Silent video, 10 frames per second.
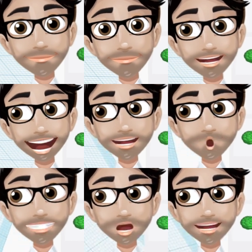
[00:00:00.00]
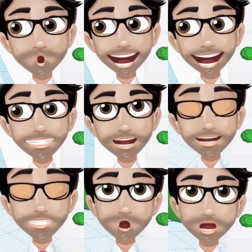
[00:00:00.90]
Again, you're checking the back to
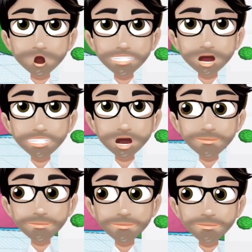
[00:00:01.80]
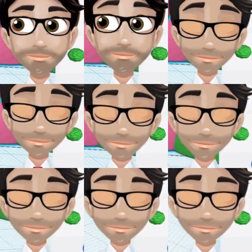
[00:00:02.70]
make sure everything is good.
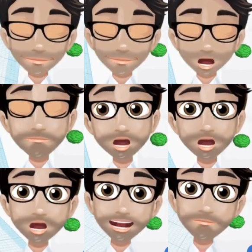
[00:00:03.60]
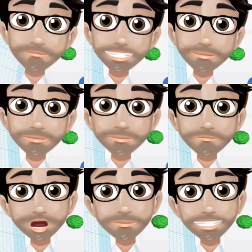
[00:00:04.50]
And now you can
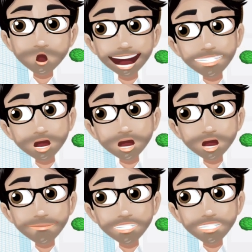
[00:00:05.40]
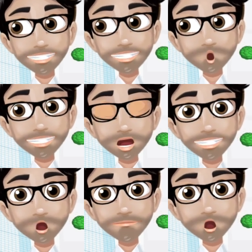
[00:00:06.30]
put your dragon together and you can
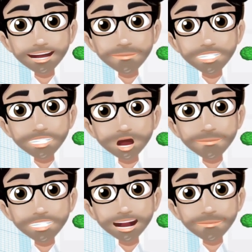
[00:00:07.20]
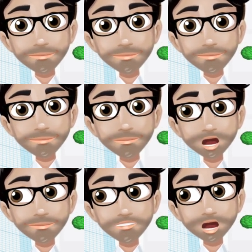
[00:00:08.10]
you're ready to export it.
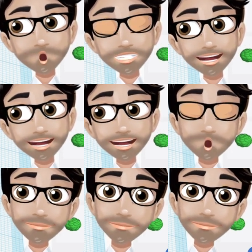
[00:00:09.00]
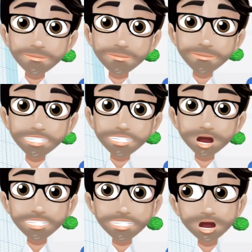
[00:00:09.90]
Now, if you are
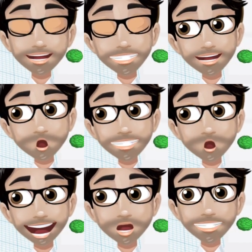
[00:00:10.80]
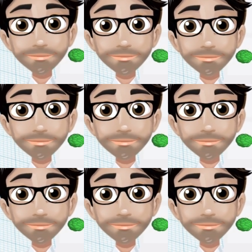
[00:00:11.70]
exporting your dragon